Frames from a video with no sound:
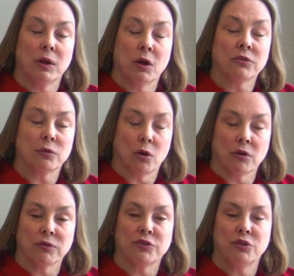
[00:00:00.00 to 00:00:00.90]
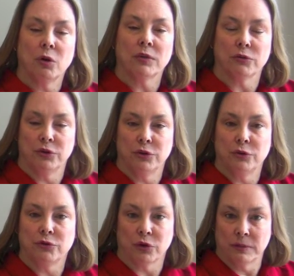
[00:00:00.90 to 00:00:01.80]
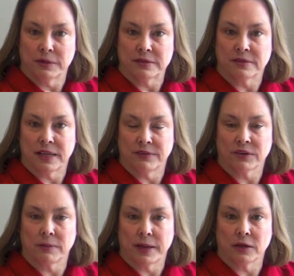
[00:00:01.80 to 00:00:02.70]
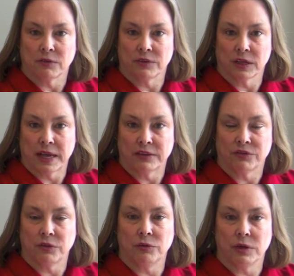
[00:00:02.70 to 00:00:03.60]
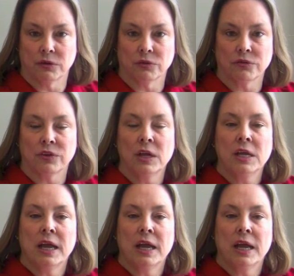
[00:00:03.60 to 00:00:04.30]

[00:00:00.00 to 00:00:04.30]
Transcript: we also offer two other new treatments that have come out over the last few years